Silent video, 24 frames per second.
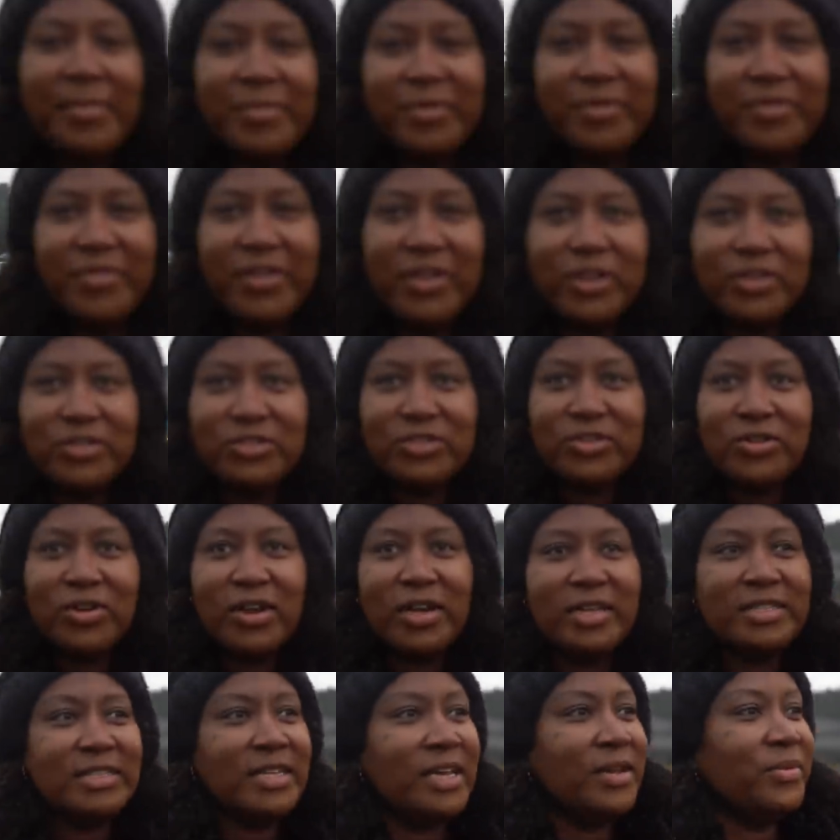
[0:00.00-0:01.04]
but fingers
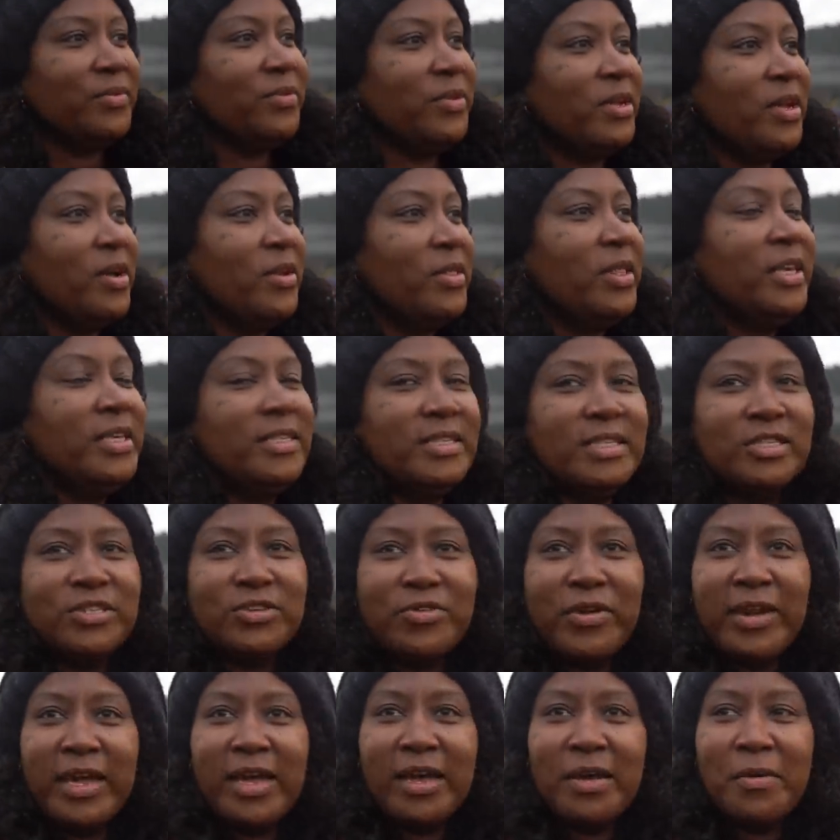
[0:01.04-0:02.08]
crossed that you know at least it's
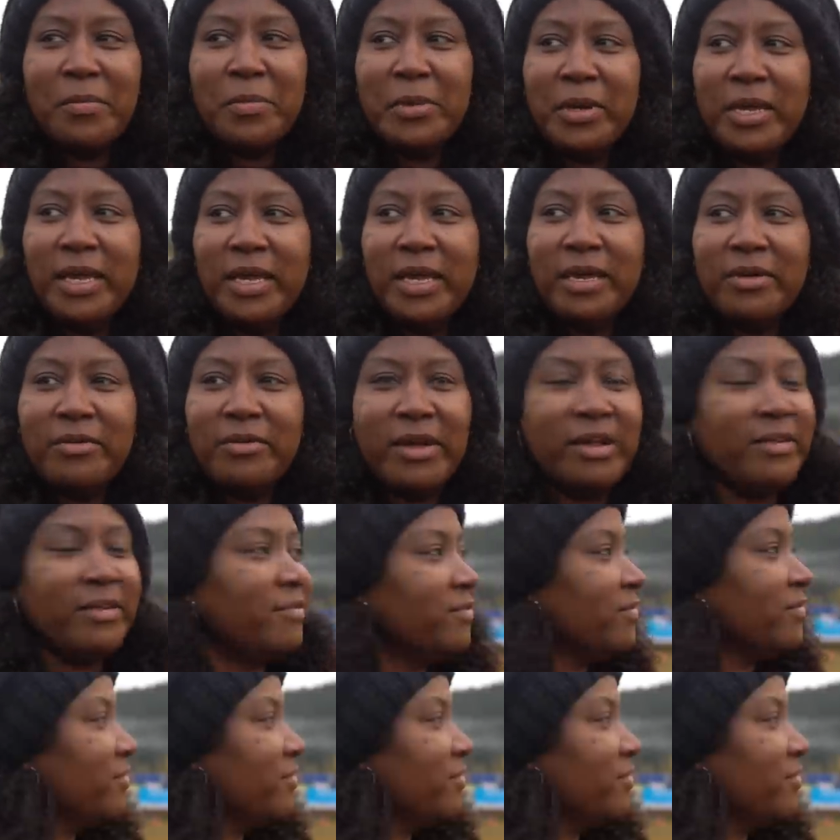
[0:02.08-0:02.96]
great company, great.